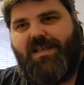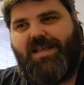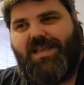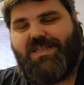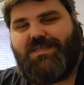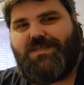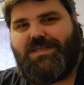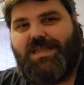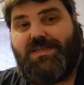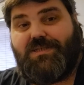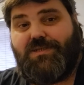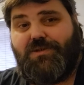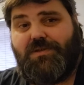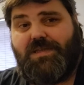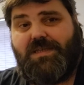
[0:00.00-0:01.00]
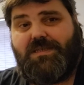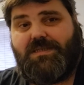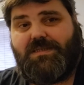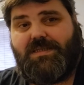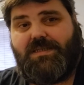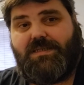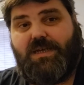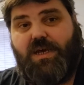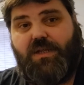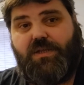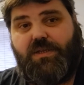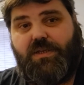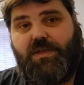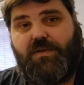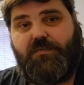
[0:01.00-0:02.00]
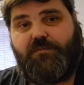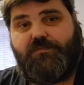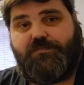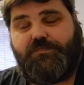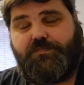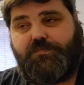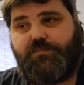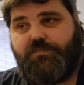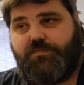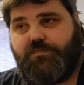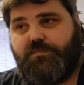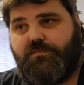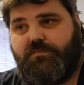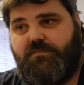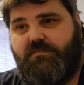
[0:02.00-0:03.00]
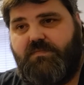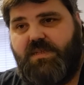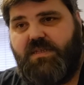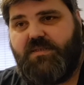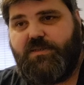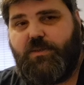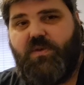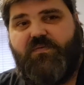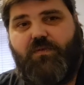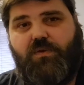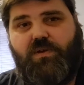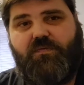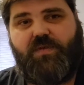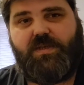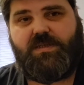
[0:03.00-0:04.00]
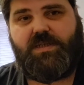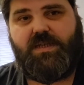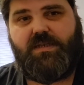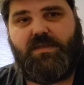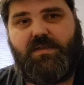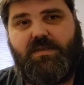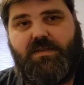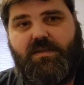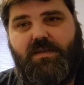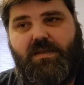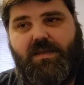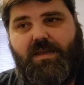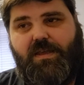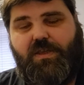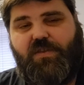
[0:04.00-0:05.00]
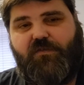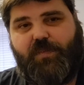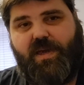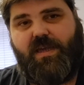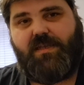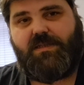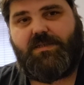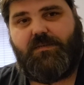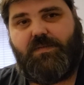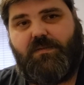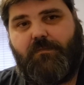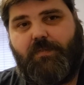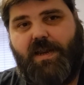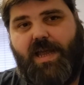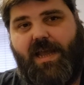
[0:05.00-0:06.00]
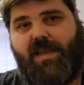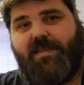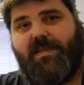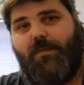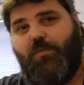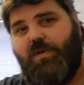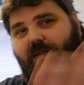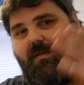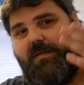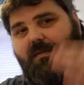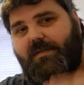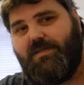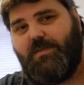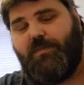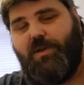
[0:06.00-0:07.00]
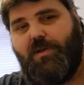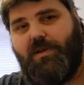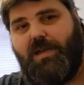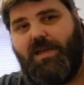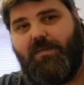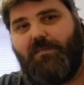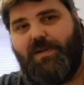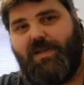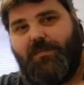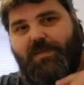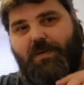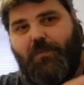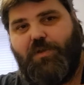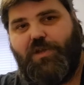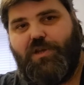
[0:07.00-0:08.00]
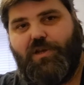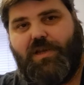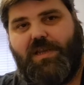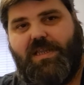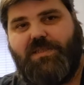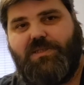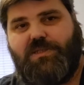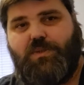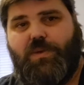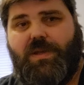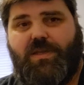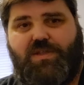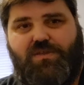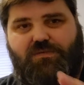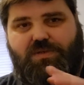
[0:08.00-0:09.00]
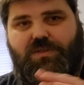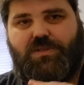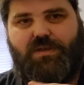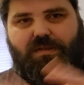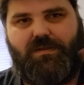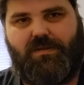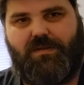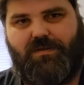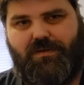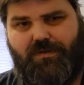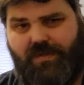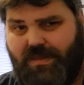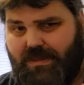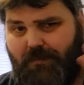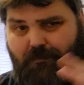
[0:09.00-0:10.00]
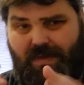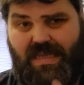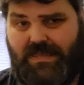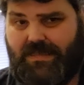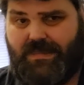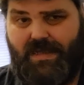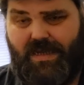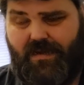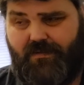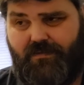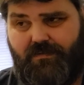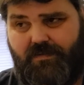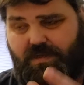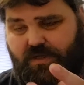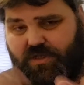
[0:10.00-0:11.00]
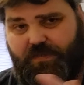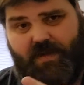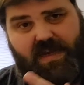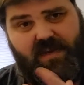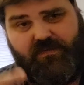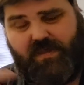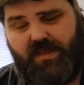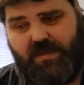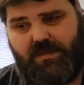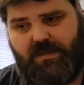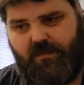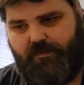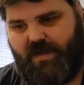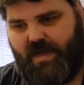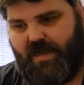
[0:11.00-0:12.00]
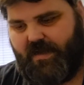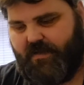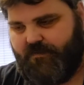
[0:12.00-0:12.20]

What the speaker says: it's not the easiest thing to undo. So if all of a sudden you've painted something black, and then to block light bleed, but then when you're looking into it, you've just kind of got this abyss now because you paint everything inside black.